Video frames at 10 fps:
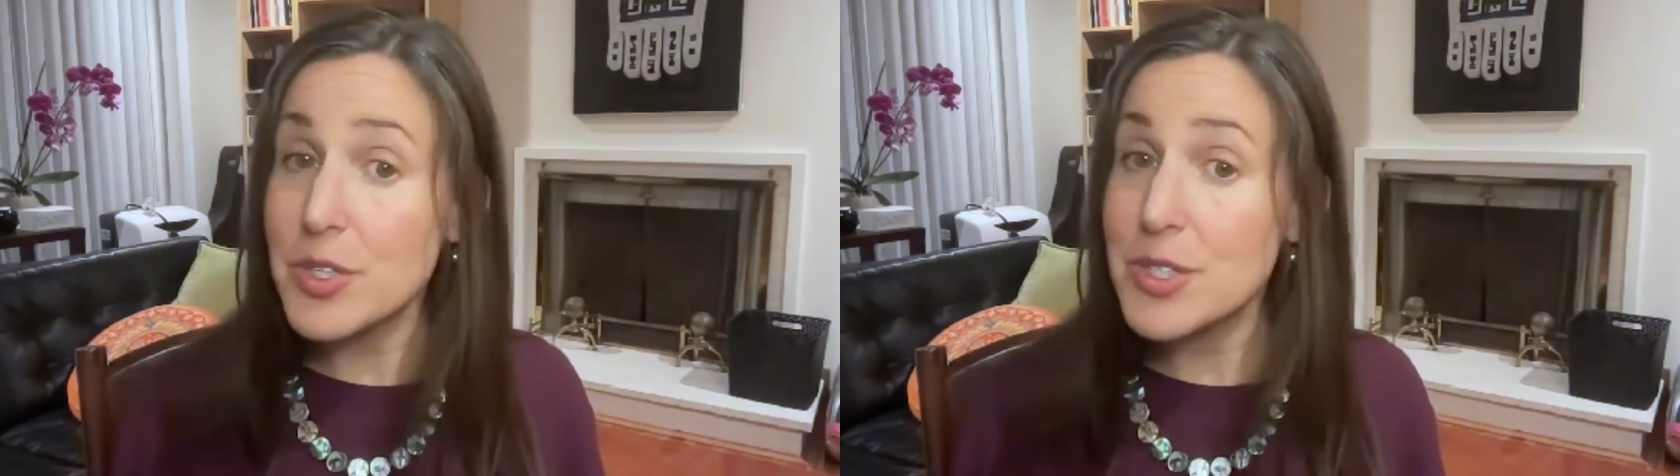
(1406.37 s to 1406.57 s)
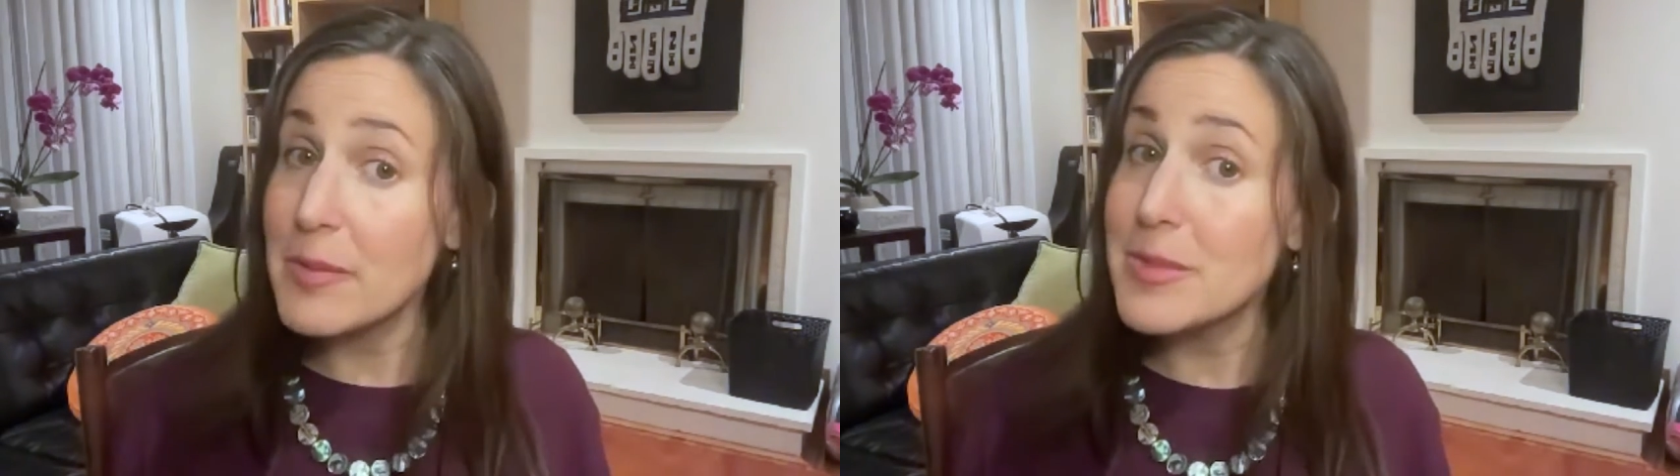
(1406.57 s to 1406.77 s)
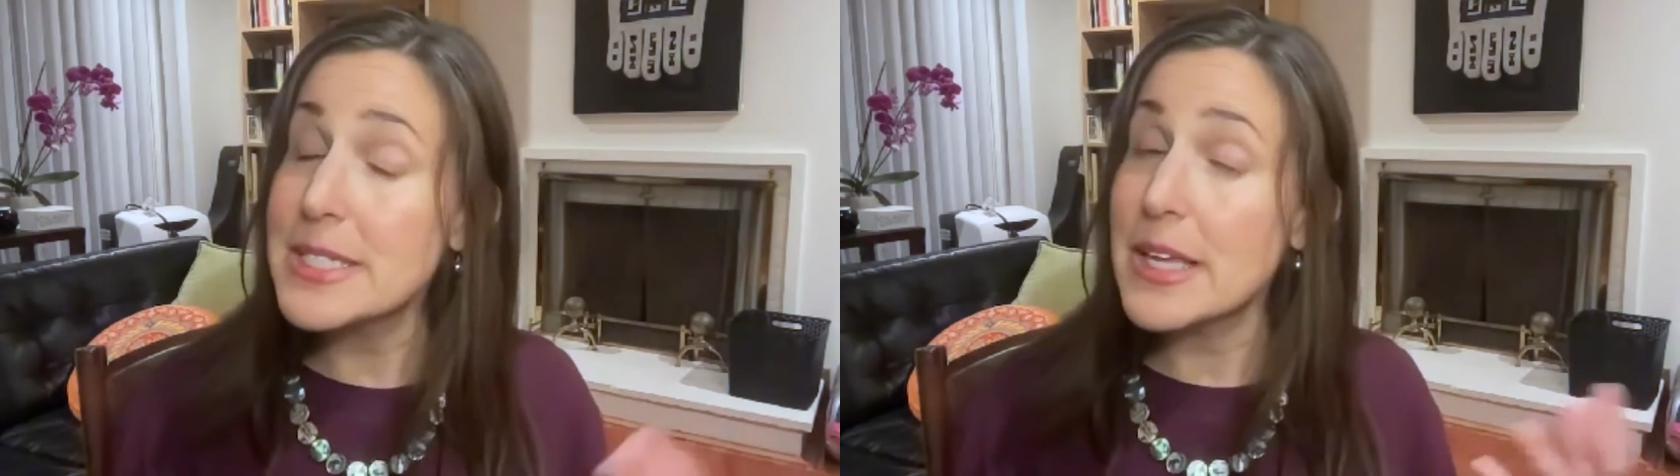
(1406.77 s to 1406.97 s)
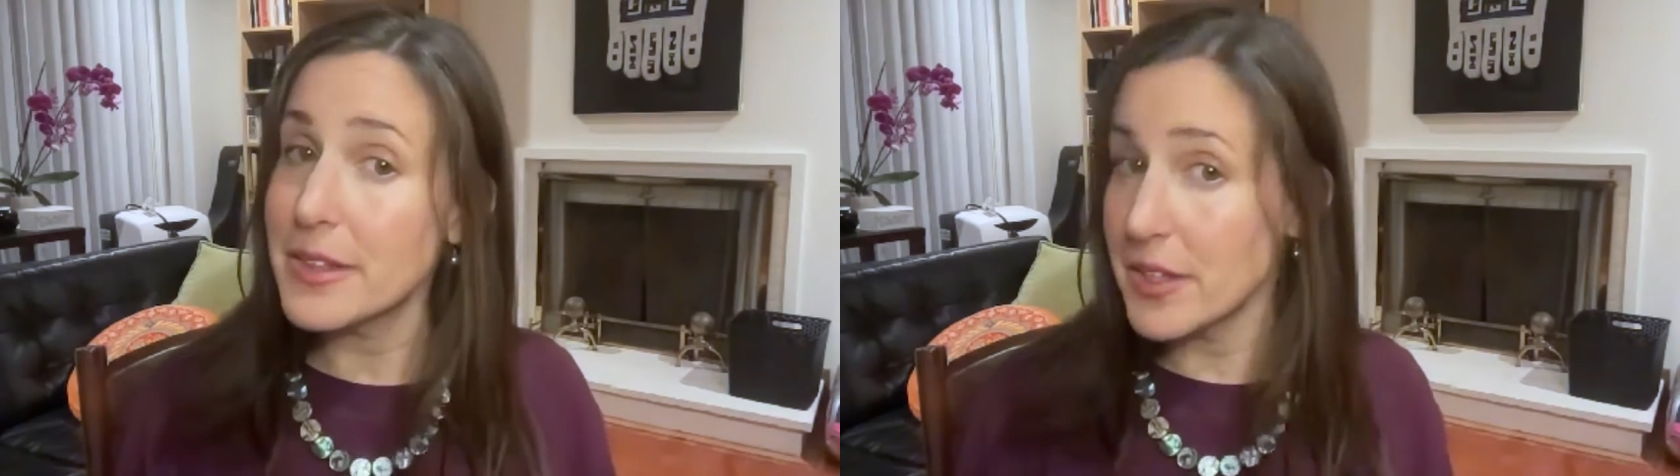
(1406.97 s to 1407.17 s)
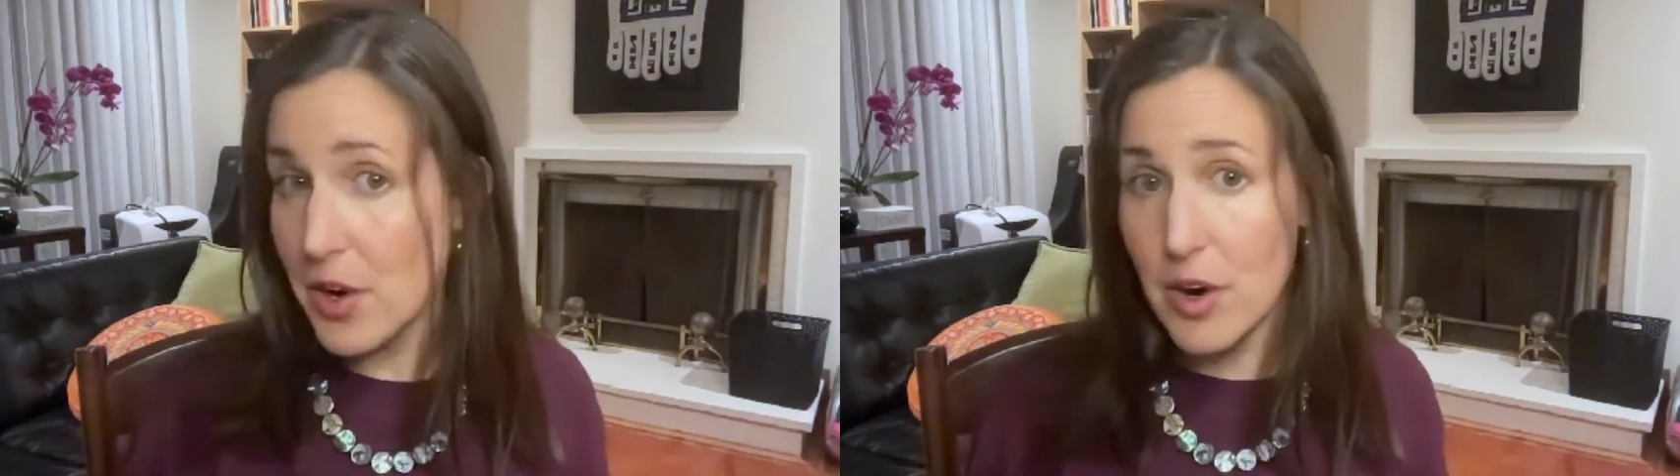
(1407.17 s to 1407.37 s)
time selling
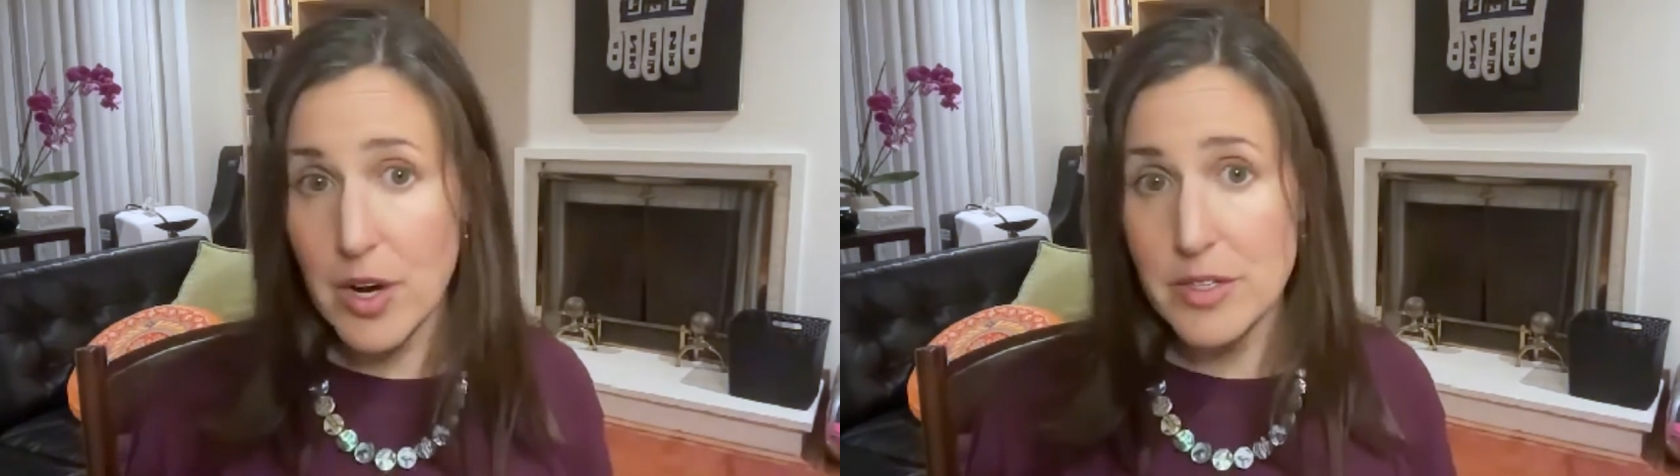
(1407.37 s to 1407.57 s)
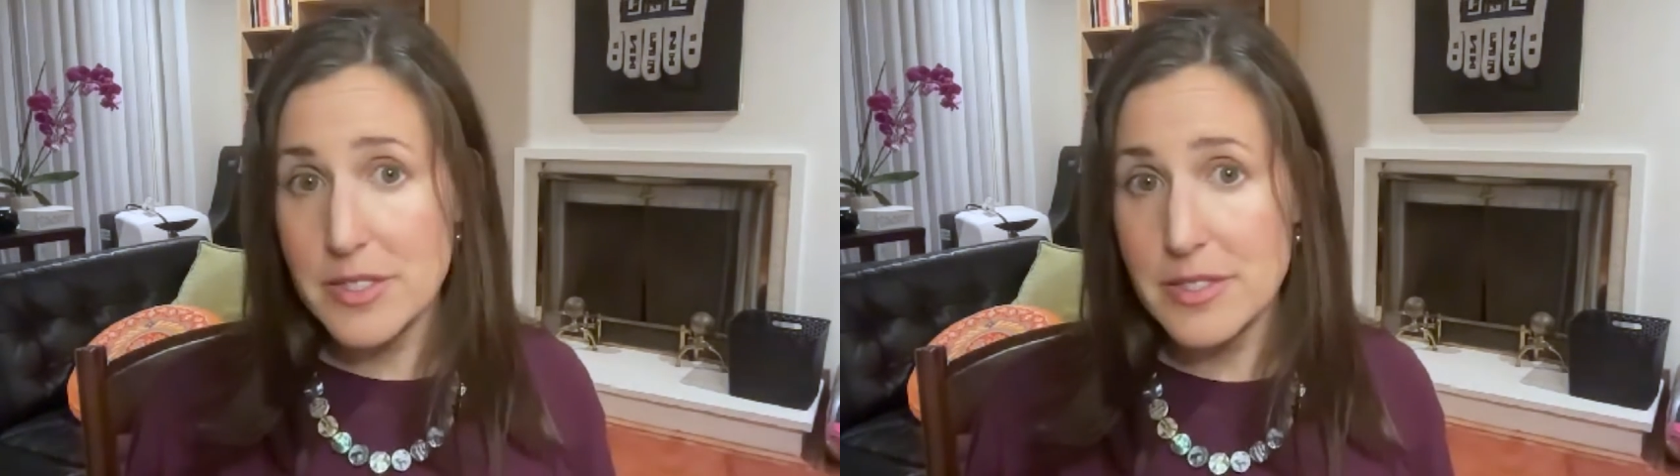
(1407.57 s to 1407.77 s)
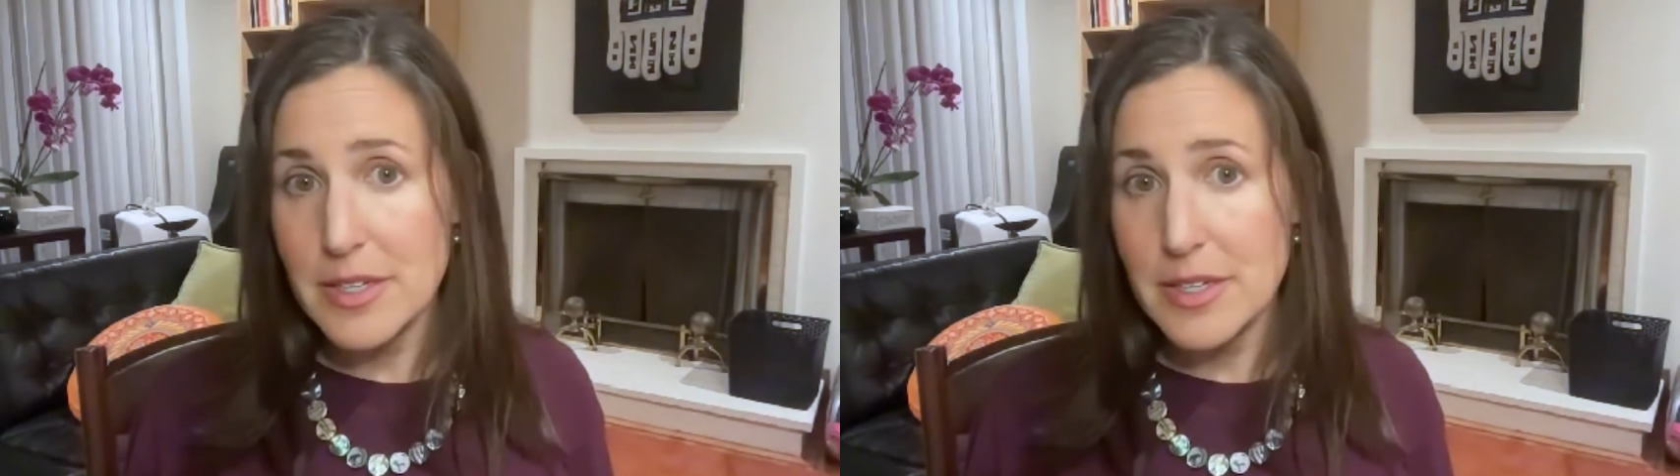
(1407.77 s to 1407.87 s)
the cars?